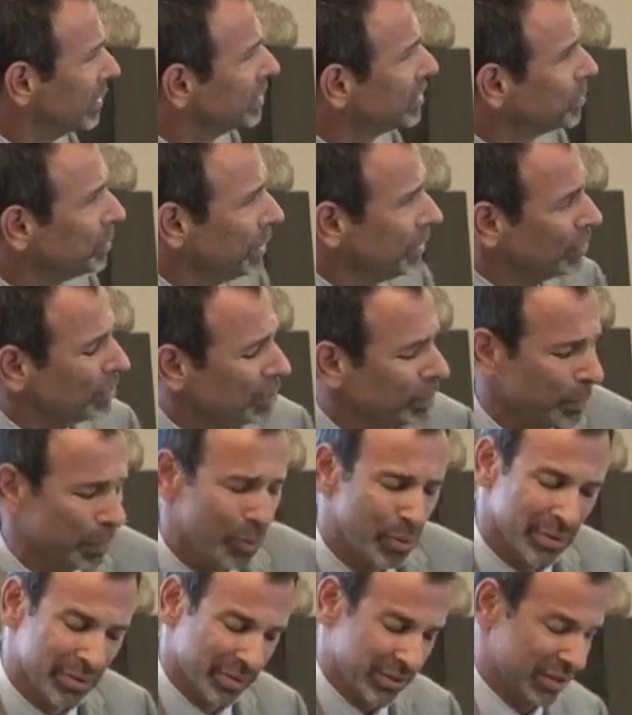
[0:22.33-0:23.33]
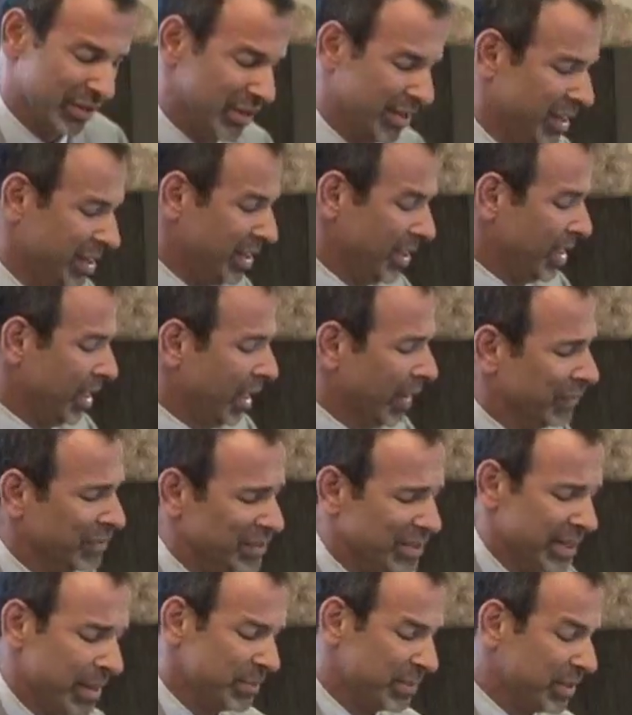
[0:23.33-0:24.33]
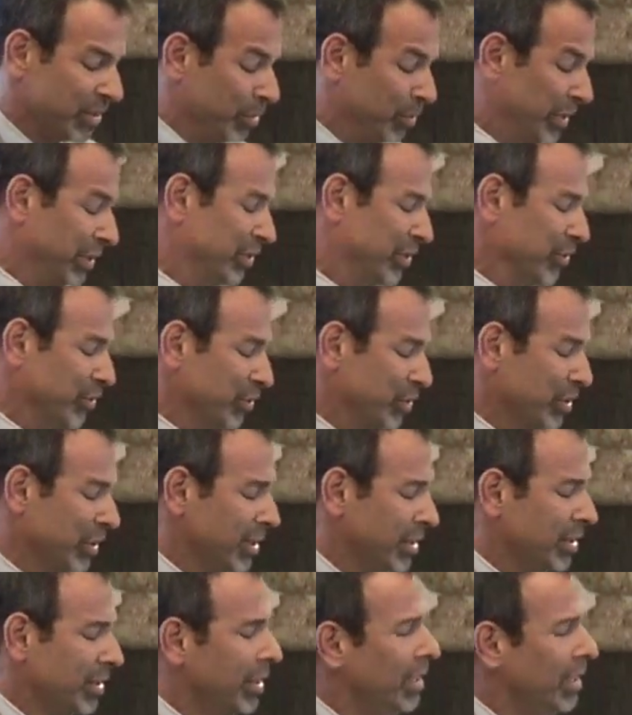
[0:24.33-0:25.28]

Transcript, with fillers: speak on the importance of stem cell research